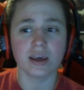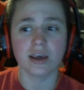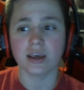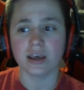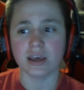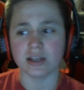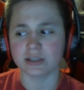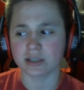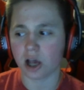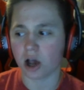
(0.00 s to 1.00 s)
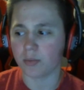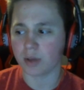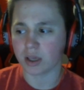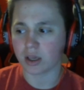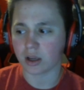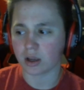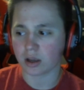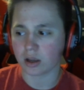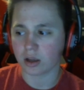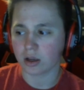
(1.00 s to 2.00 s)
It's coming
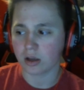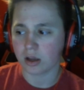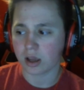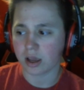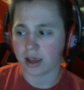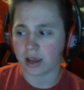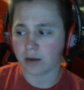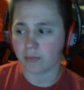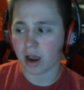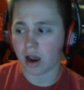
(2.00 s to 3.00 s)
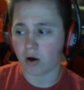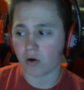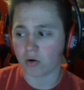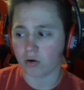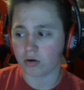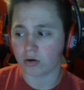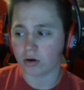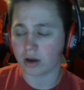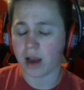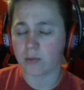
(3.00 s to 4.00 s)
in about
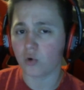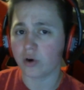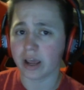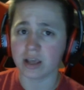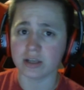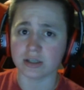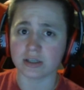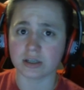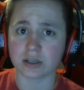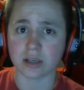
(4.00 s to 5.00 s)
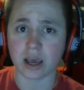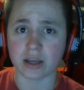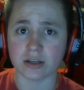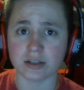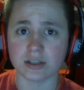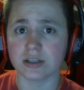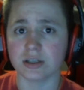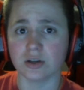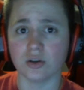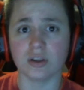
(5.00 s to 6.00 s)
nine more days, guys,
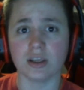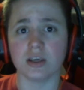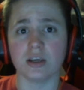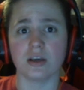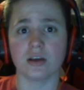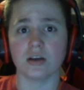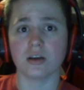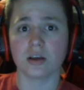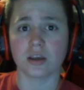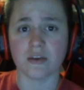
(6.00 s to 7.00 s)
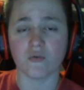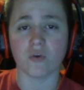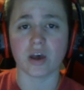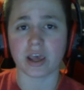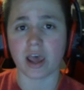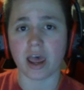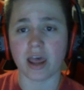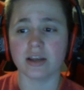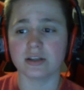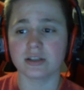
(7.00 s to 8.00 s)
till the giveaway
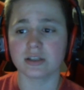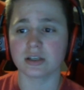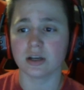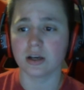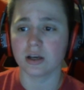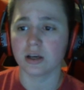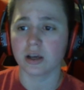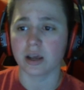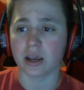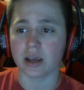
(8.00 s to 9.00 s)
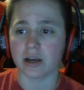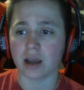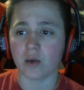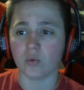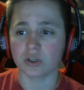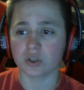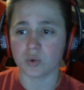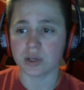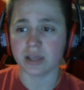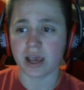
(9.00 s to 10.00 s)
ends. And I will
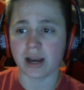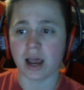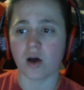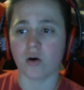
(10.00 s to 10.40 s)
tweet that out,